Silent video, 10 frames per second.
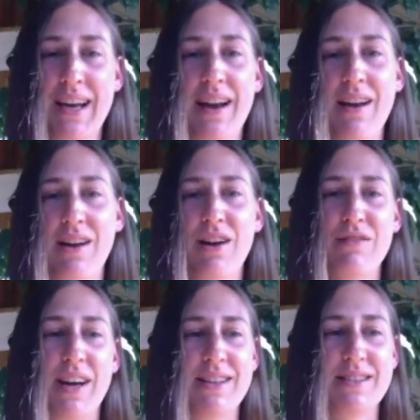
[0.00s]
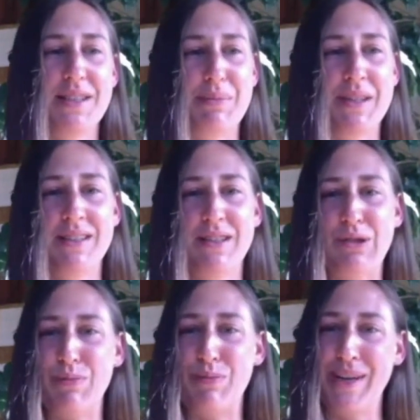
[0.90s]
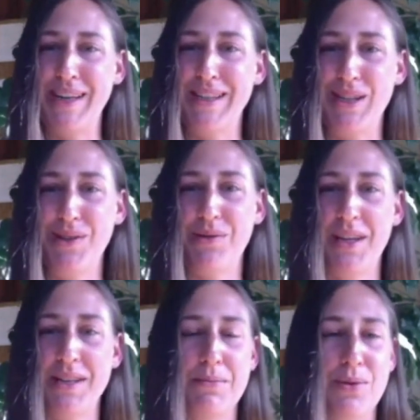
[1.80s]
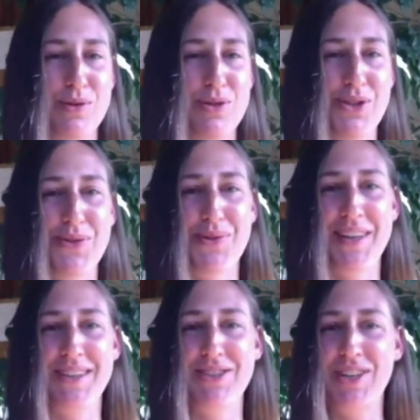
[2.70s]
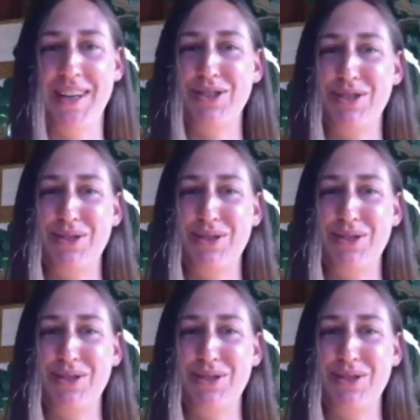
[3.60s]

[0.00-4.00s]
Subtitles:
And love has the ability to break you and hold you and change you